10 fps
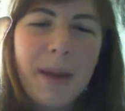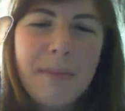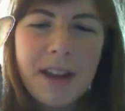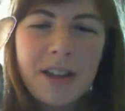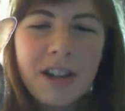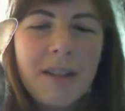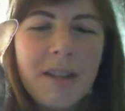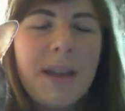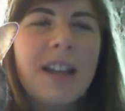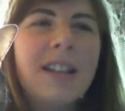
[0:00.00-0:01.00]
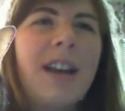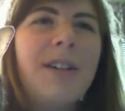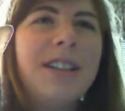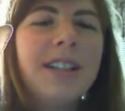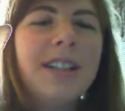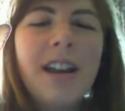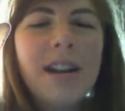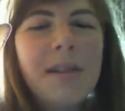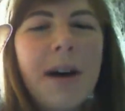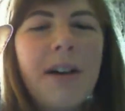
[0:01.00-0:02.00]
my major because I was
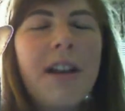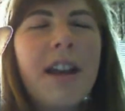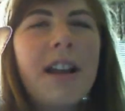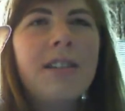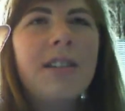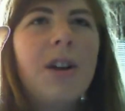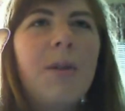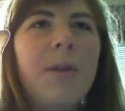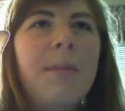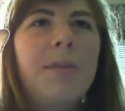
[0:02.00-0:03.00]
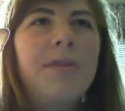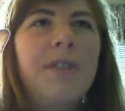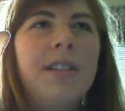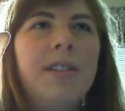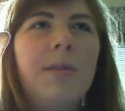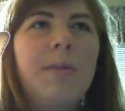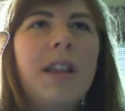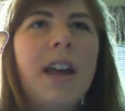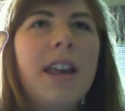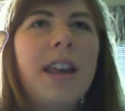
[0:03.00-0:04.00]
excited about it. And so when a professor would be
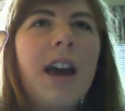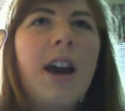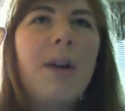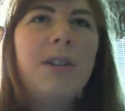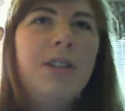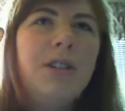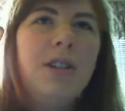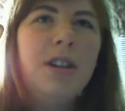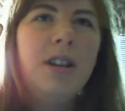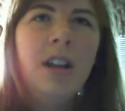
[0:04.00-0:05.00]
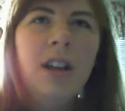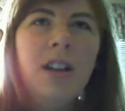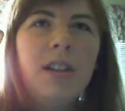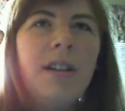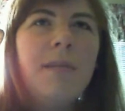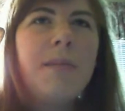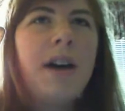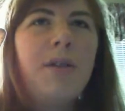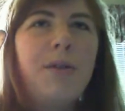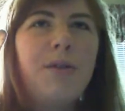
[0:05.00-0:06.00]
like, yeah, I want you to learn
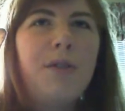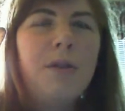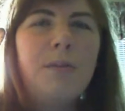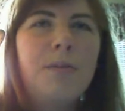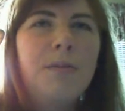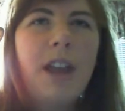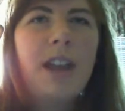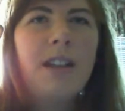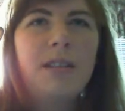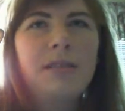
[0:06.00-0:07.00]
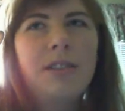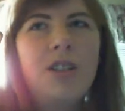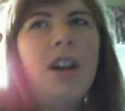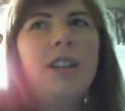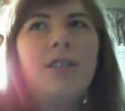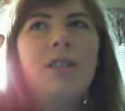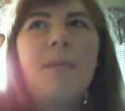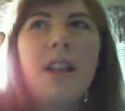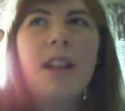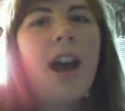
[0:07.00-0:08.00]
about film, like, shots or
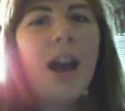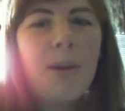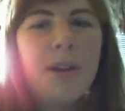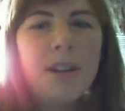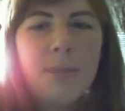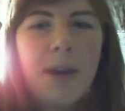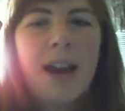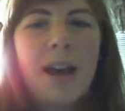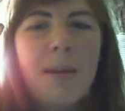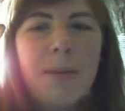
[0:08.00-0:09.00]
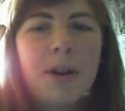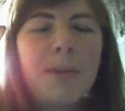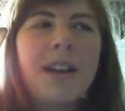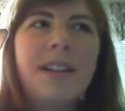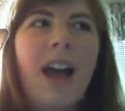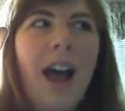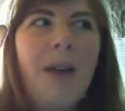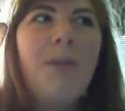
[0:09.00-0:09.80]
something, then I wanted to buy that book because I